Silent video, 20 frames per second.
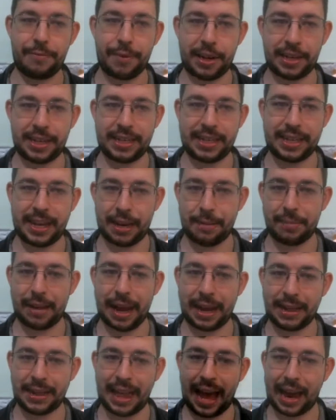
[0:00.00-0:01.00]
We can just hit him
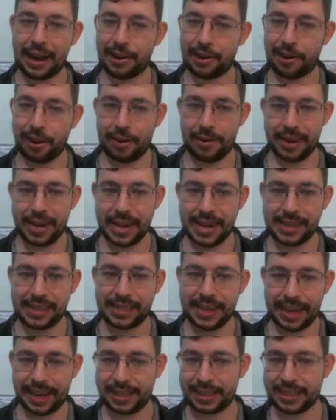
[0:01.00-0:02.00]
like that. Go
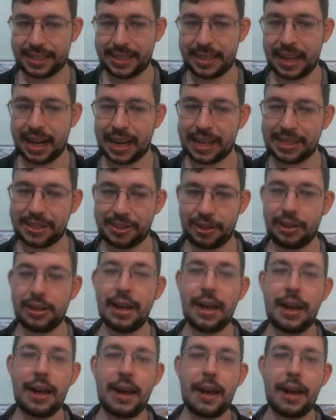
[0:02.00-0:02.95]
e6, castle.